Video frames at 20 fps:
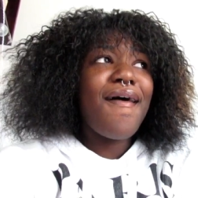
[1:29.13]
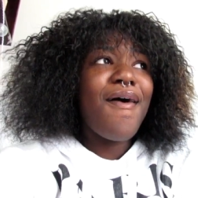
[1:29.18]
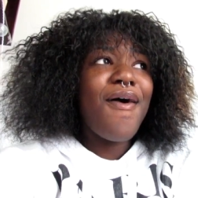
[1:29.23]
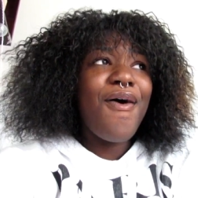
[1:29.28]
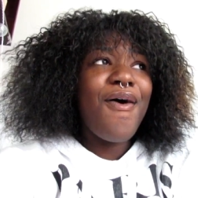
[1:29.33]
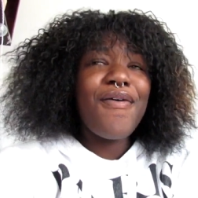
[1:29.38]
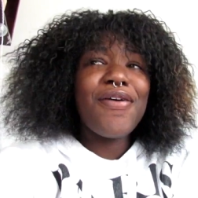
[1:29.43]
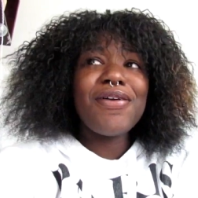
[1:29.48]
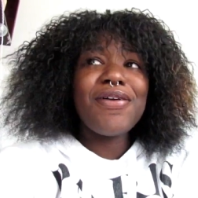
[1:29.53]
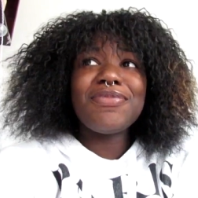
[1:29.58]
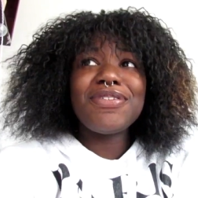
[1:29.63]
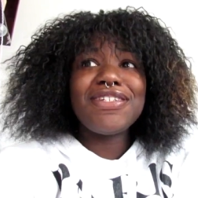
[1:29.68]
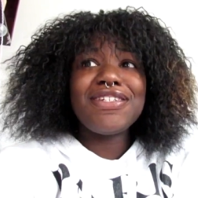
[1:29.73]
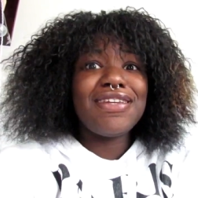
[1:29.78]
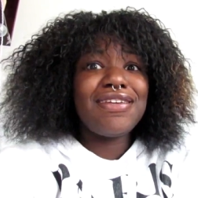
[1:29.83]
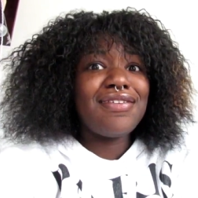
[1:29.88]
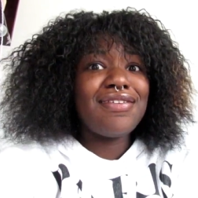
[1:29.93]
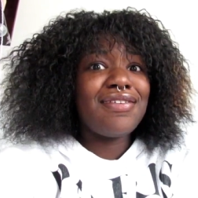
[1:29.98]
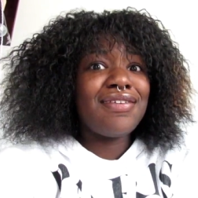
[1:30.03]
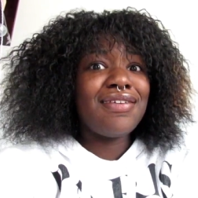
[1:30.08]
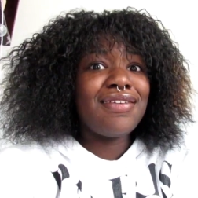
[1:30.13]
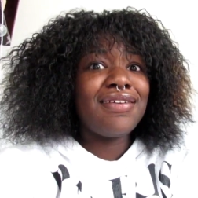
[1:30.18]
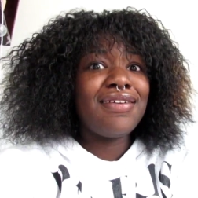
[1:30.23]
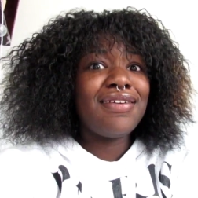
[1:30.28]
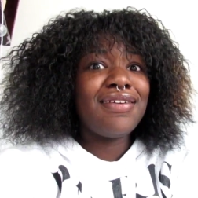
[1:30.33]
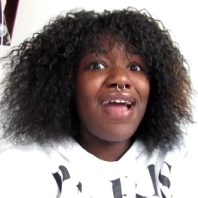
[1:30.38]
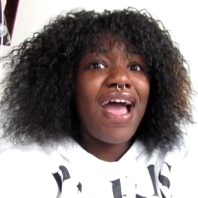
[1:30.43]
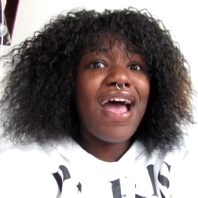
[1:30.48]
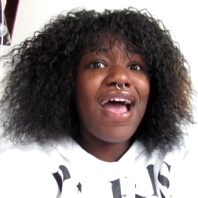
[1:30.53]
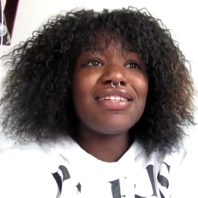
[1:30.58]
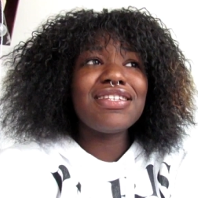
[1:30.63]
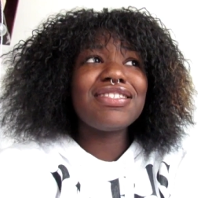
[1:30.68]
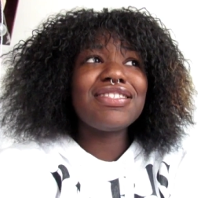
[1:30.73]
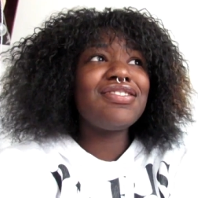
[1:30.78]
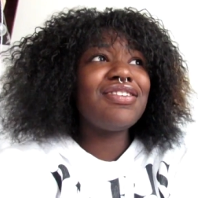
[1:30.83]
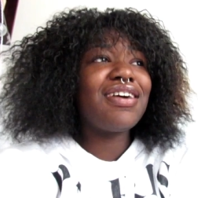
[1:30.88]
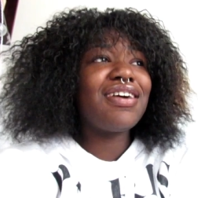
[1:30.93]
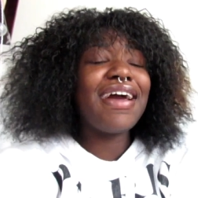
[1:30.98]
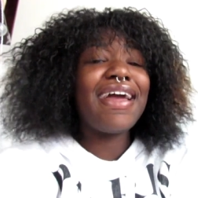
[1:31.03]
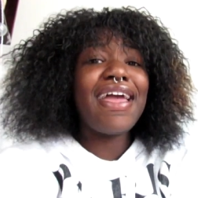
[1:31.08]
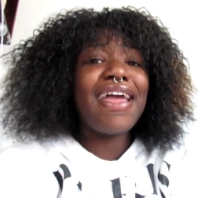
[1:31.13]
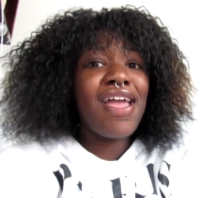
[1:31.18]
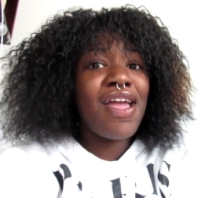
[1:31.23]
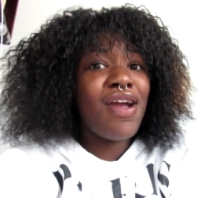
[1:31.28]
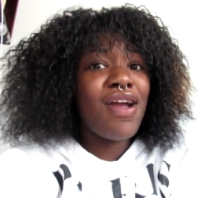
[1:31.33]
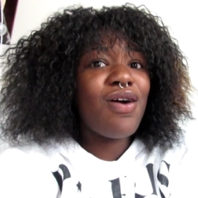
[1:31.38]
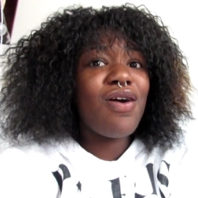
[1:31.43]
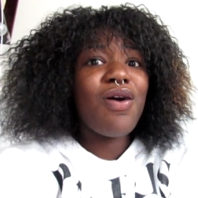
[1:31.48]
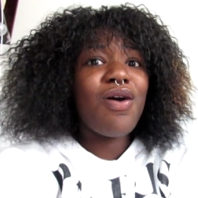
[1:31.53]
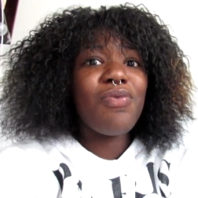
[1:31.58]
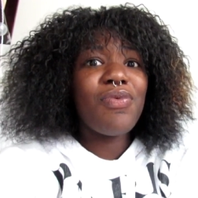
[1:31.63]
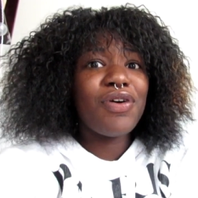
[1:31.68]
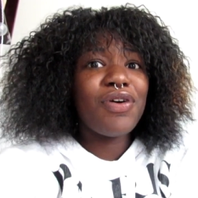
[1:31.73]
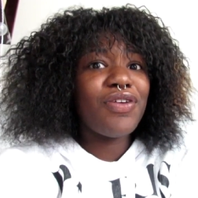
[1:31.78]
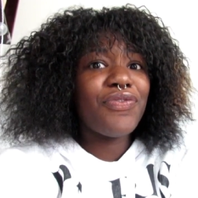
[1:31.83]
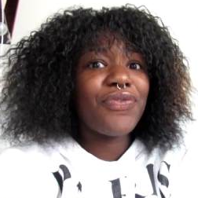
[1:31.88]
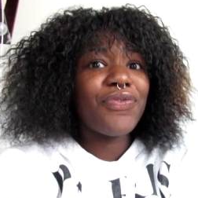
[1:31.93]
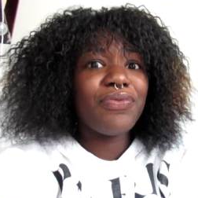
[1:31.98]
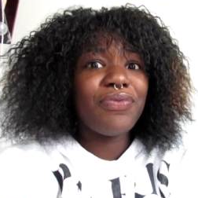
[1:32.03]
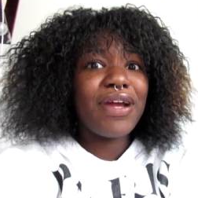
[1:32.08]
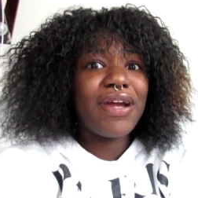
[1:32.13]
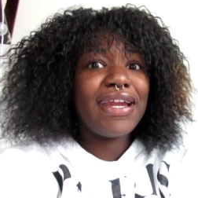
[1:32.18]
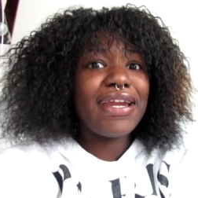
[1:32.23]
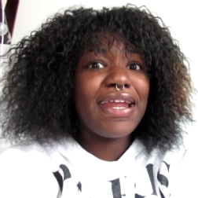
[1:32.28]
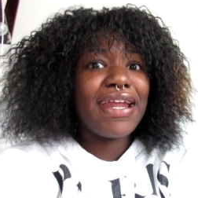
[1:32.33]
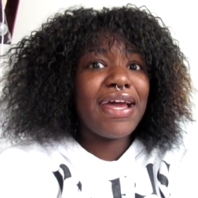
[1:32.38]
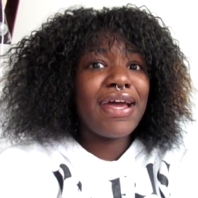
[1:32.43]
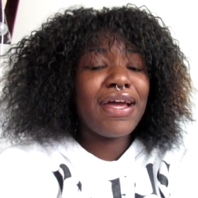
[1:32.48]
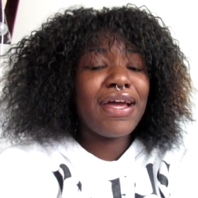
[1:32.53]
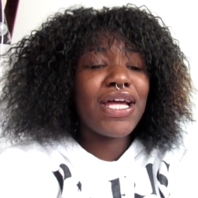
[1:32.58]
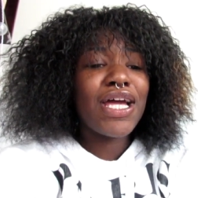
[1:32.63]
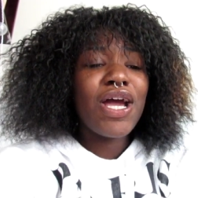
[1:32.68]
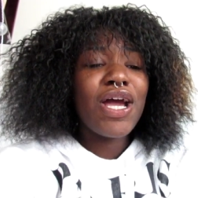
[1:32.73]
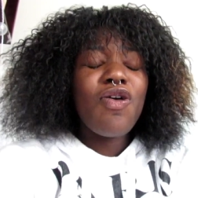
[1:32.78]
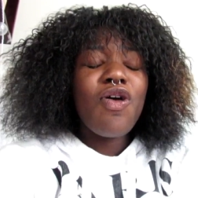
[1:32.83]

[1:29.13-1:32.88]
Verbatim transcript: OMG. I just took a L on one of them right now.